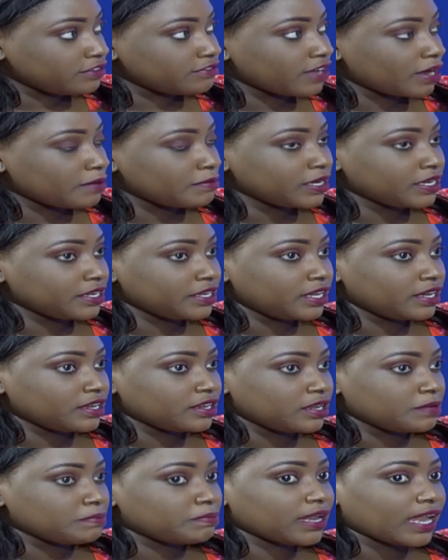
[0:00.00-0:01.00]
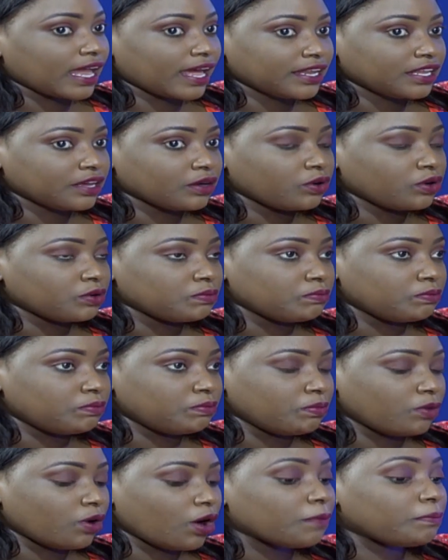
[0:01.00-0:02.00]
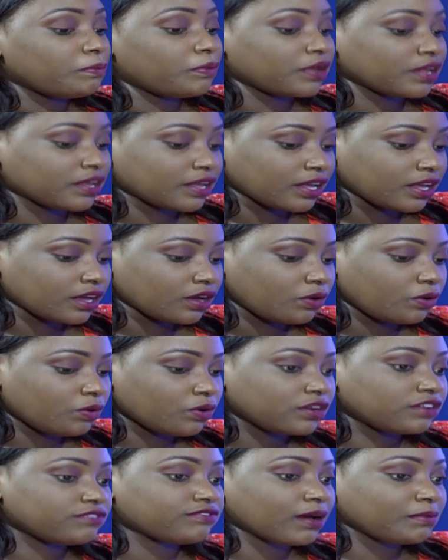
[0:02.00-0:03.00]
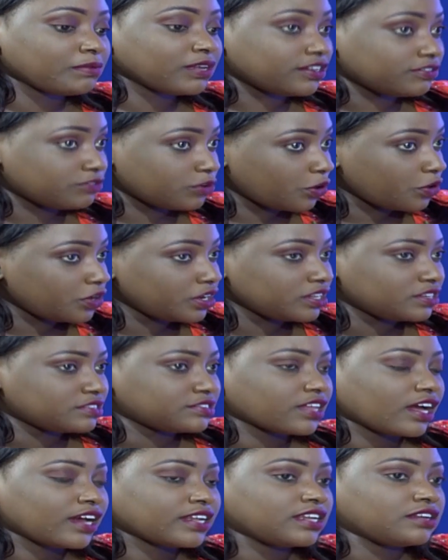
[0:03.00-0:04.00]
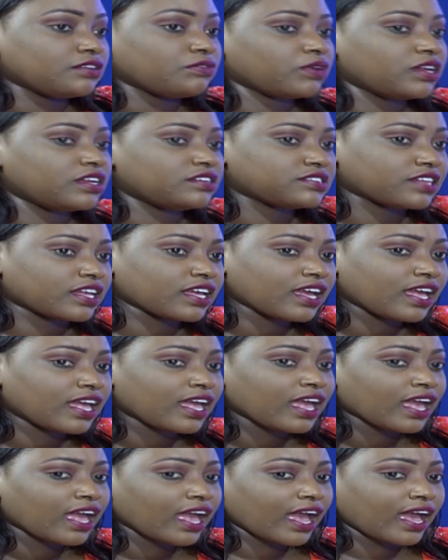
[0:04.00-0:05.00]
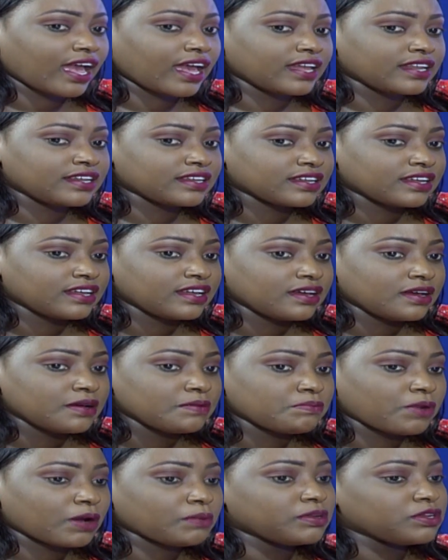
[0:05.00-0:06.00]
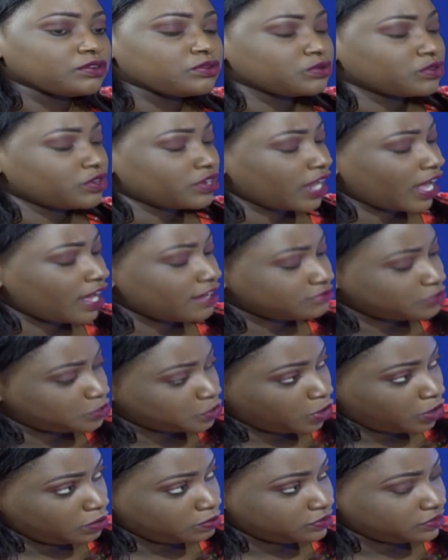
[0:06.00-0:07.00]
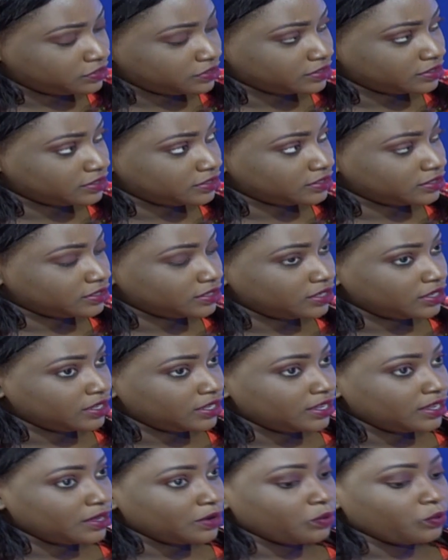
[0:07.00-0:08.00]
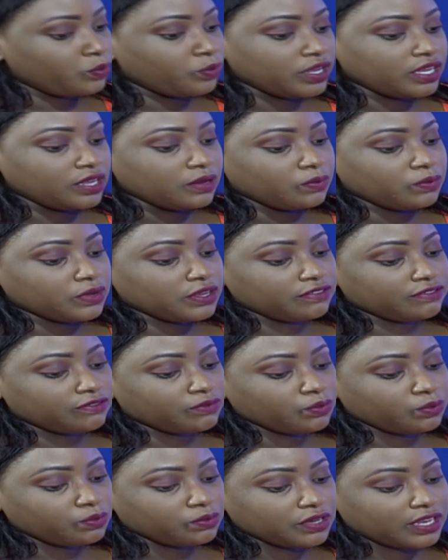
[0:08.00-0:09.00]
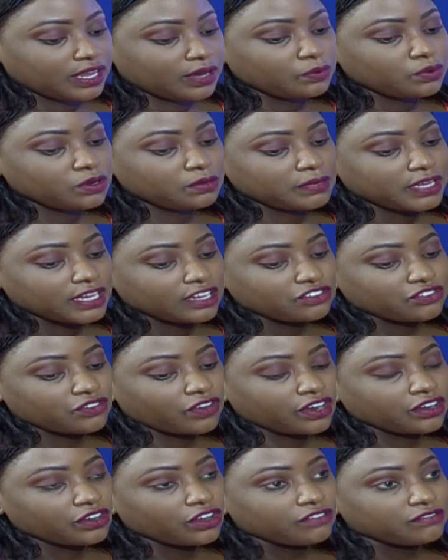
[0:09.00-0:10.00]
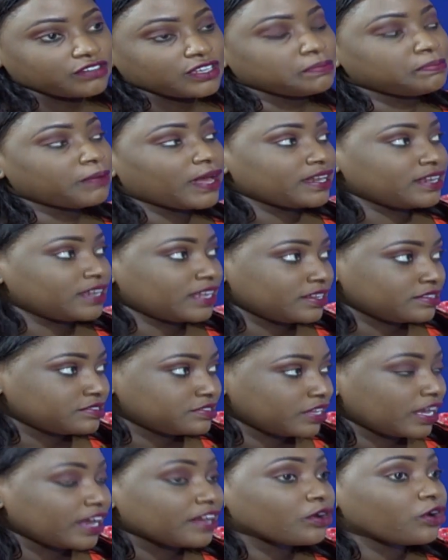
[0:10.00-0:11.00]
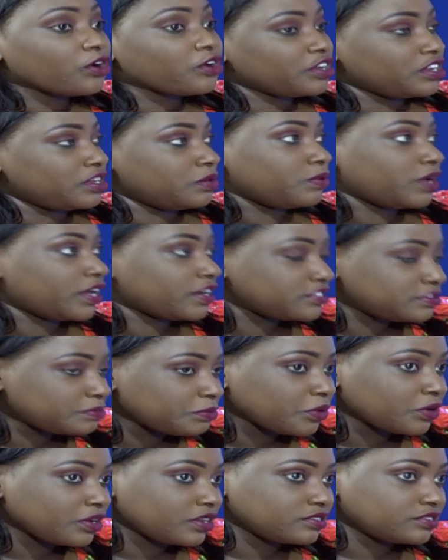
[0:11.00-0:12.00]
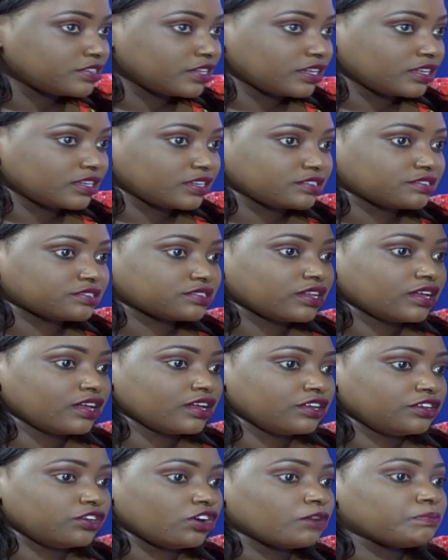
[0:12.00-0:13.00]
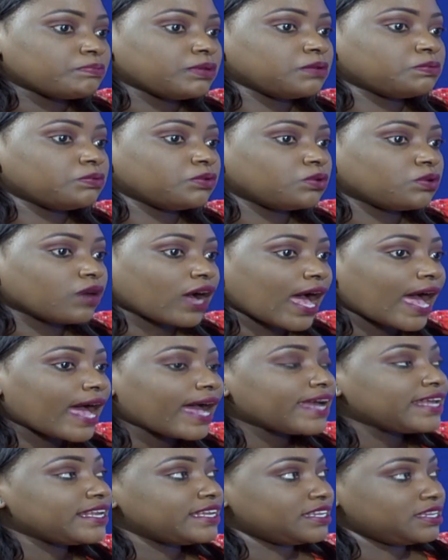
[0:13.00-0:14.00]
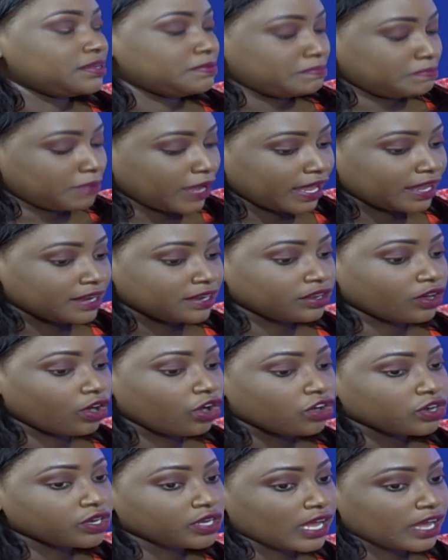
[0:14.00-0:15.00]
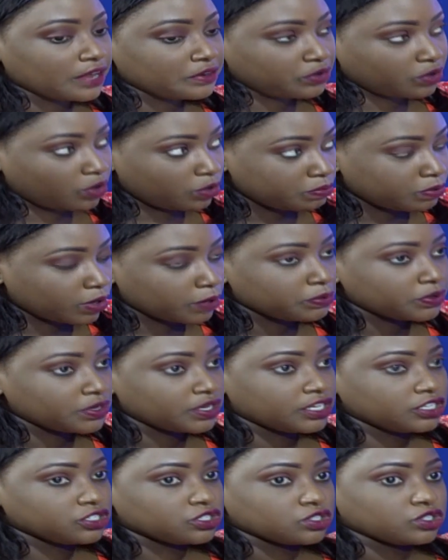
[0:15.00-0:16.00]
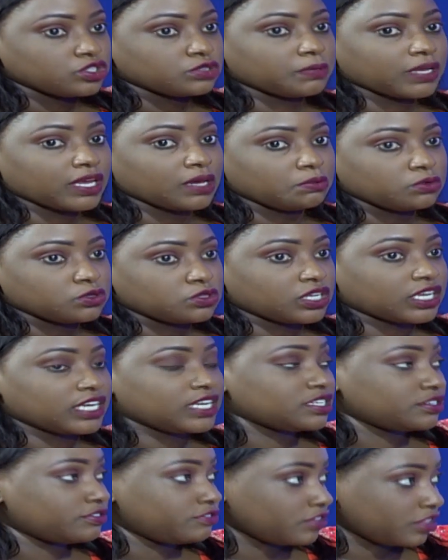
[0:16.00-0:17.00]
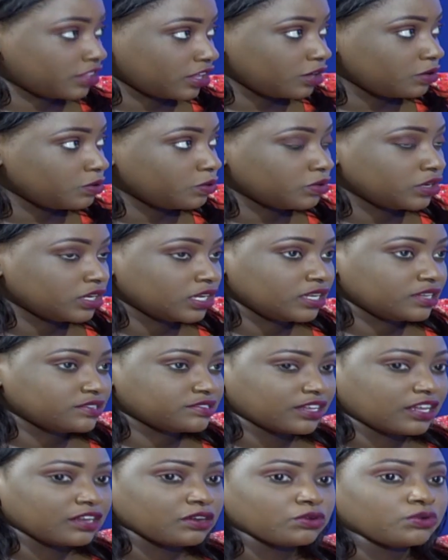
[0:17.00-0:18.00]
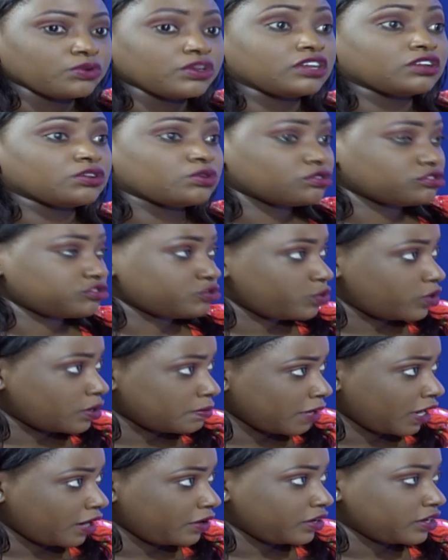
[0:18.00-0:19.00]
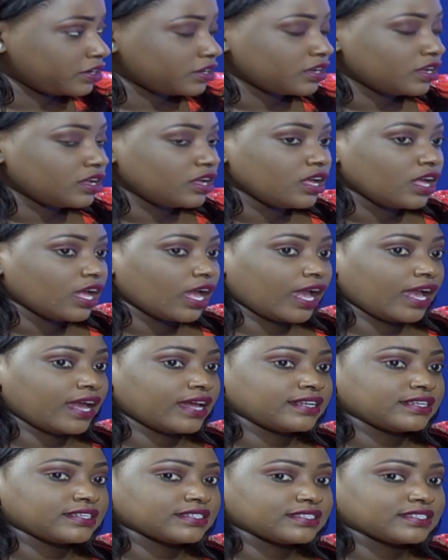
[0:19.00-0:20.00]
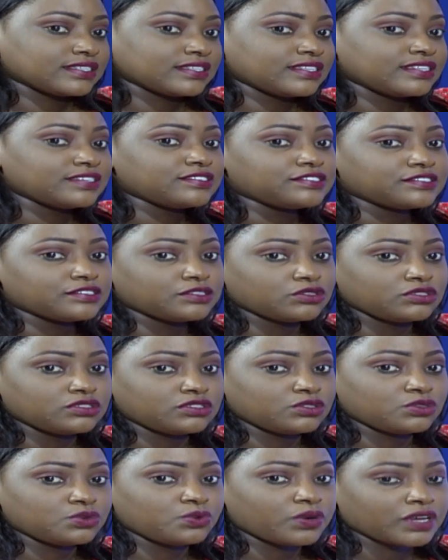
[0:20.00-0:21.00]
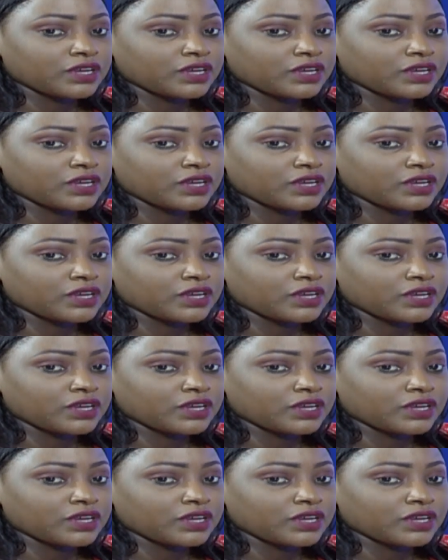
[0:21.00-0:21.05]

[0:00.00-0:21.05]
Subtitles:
the family they're planning on upbringing, or the family they've already started raising, and probably do not have jobs? There will be a trend of dependency, and already we're experiencing this. Young people highly depend on the adult population to be able to cater for their own needs, including those who are married. And this, to